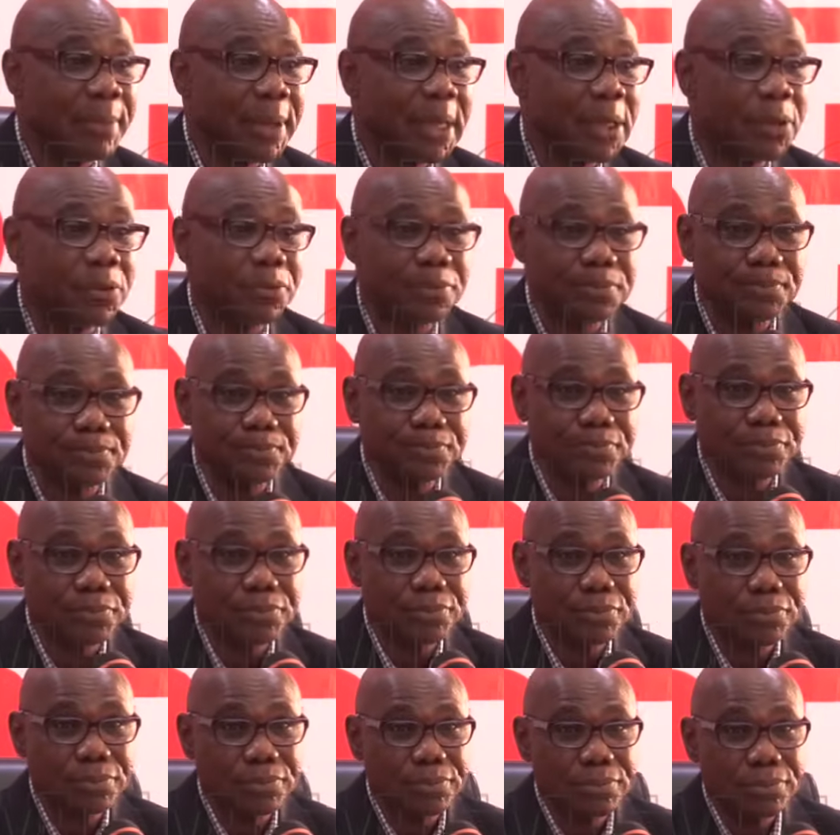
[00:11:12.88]
Bello.
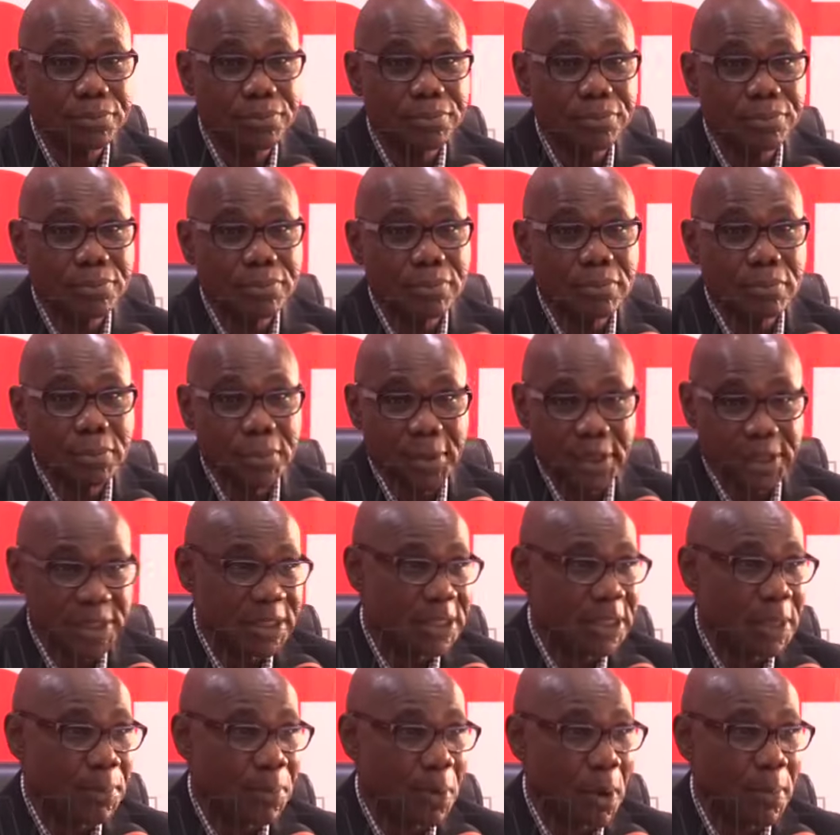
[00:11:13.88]
It's
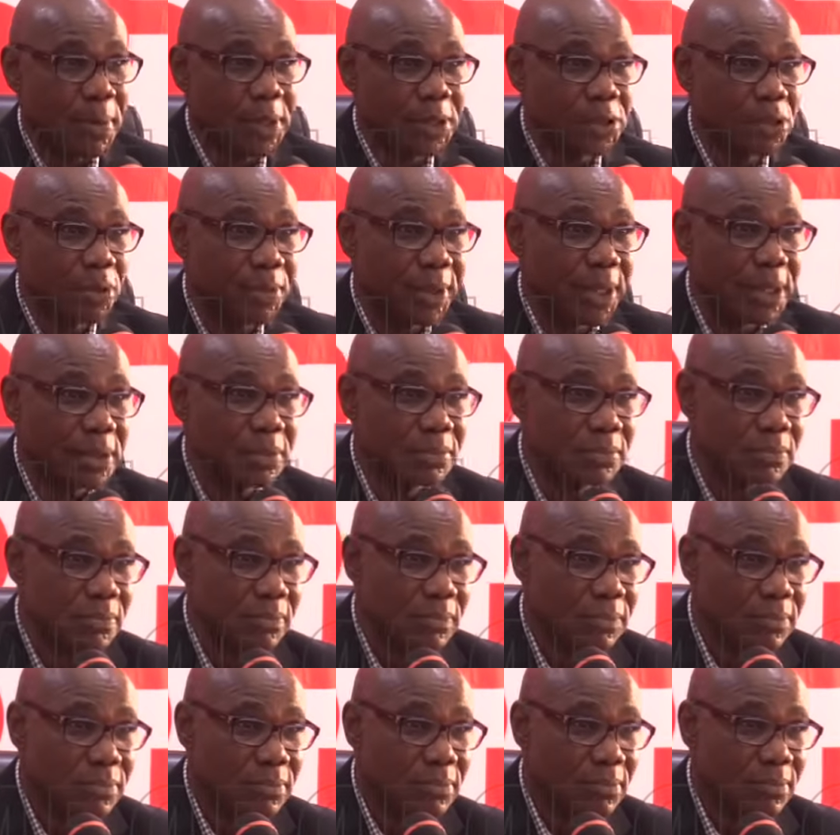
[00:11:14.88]
in the public domain
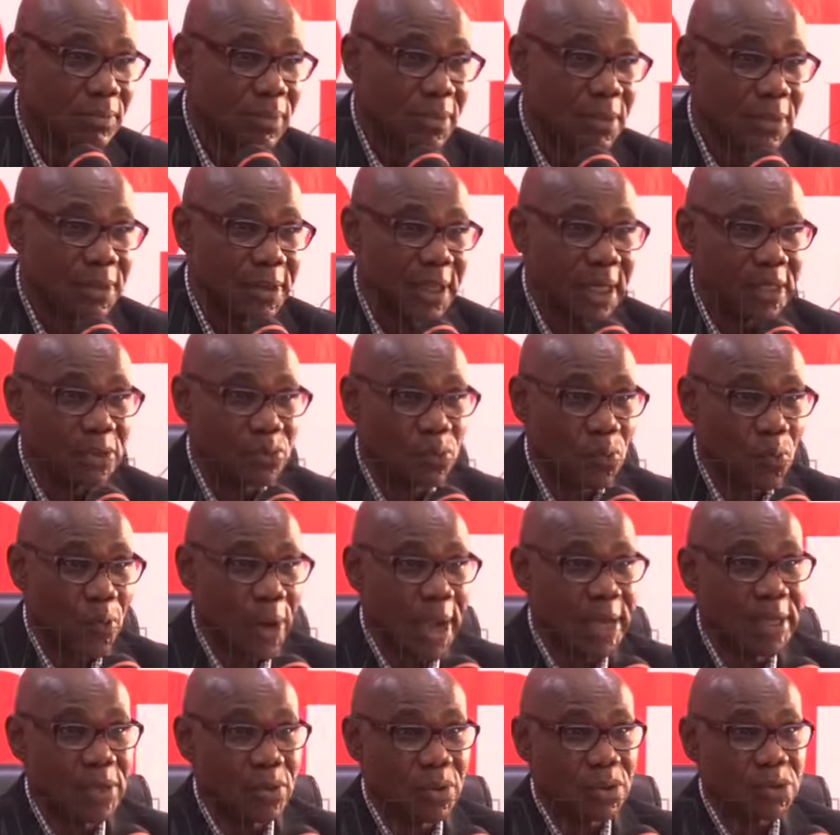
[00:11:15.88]
that
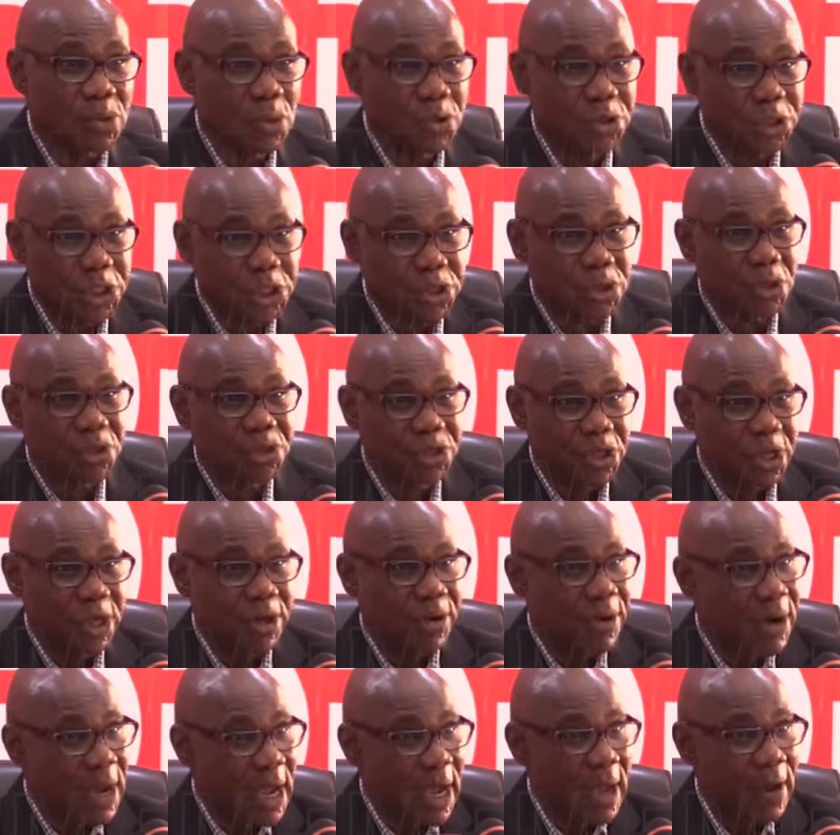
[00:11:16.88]
when he was Auditor
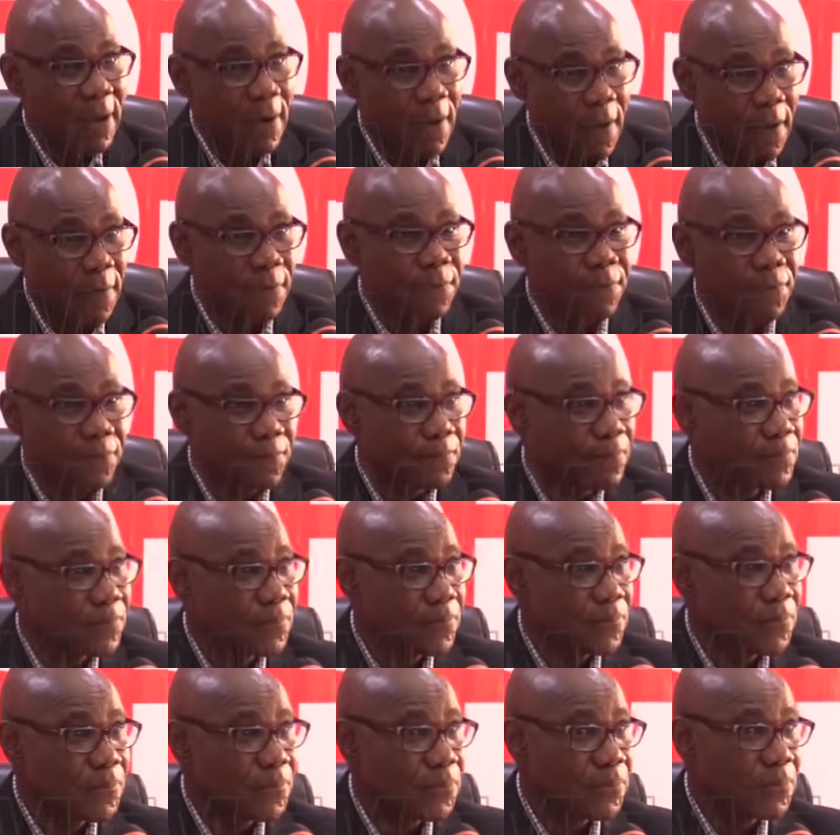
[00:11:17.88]
General of
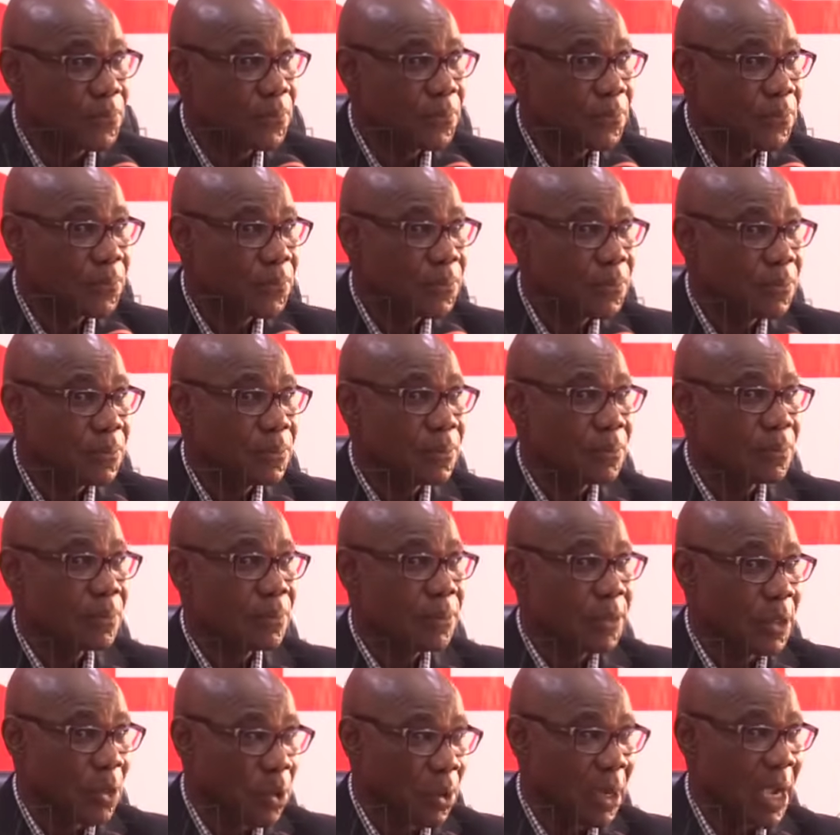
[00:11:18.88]

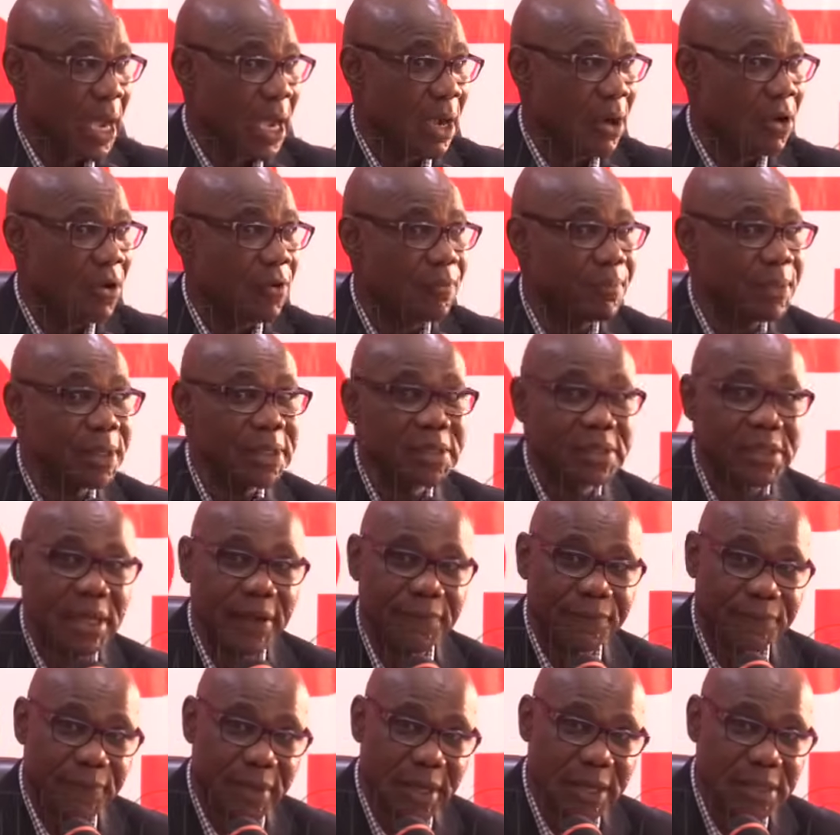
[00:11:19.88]
the local government
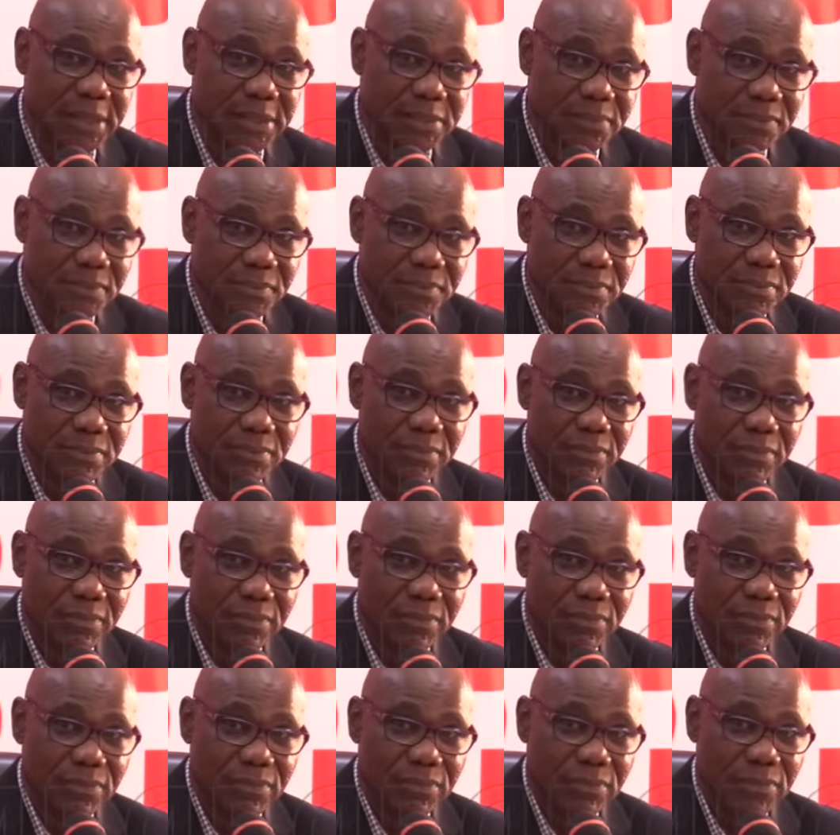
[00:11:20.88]
affairs,
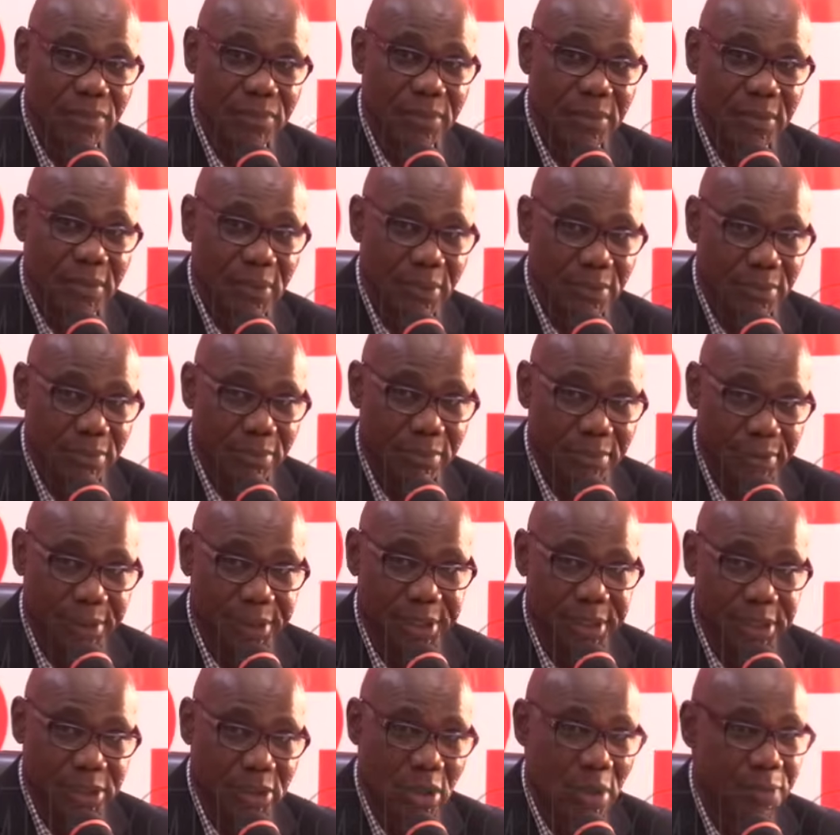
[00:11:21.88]

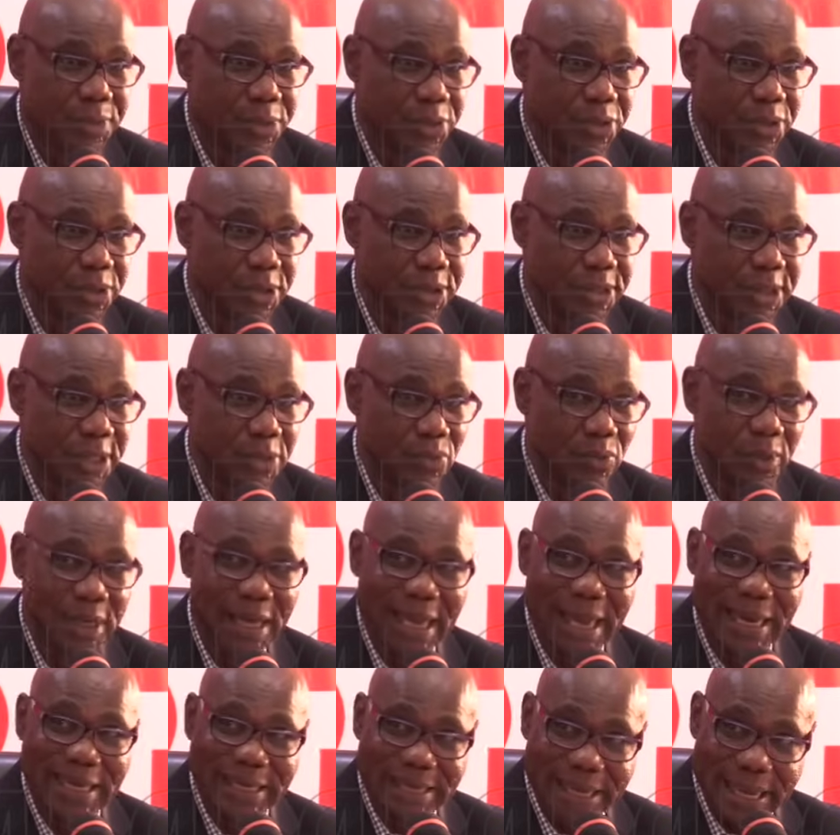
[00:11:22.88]
money coming to the state were
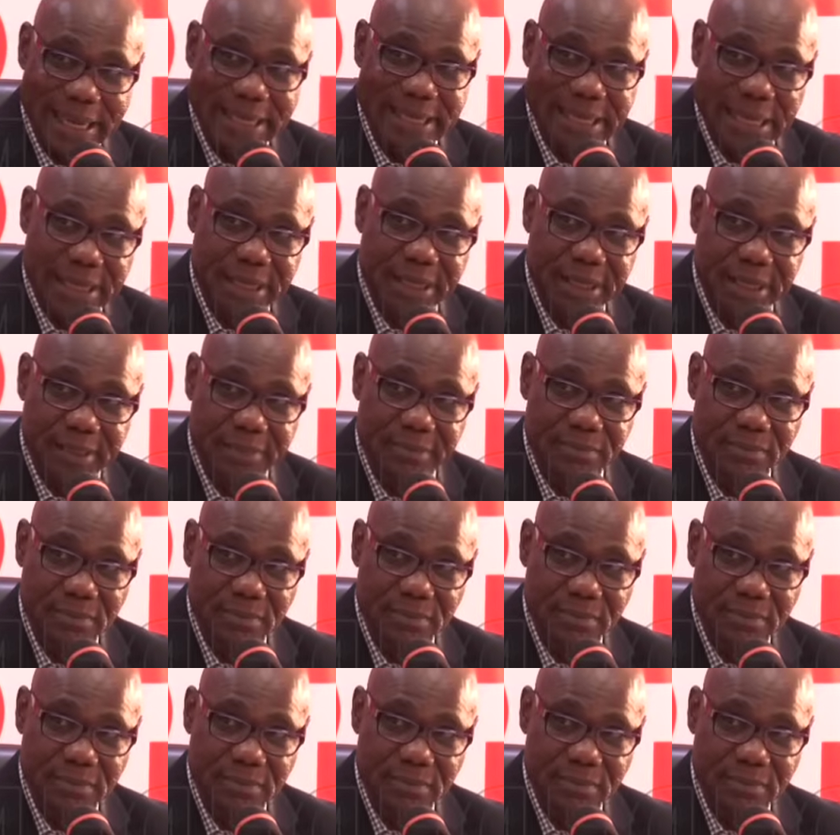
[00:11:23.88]
allegedly